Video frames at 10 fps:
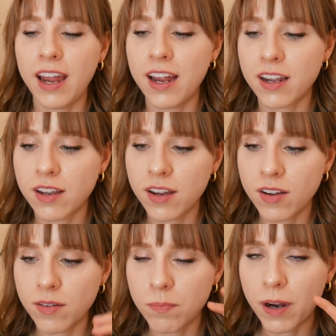and
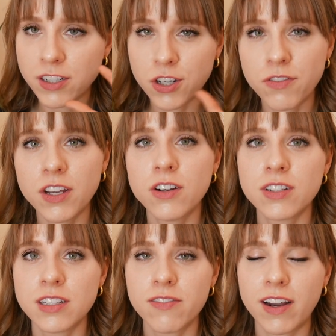by shifting your
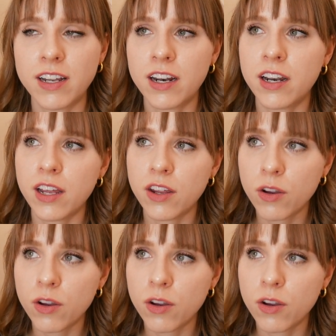sense of identity,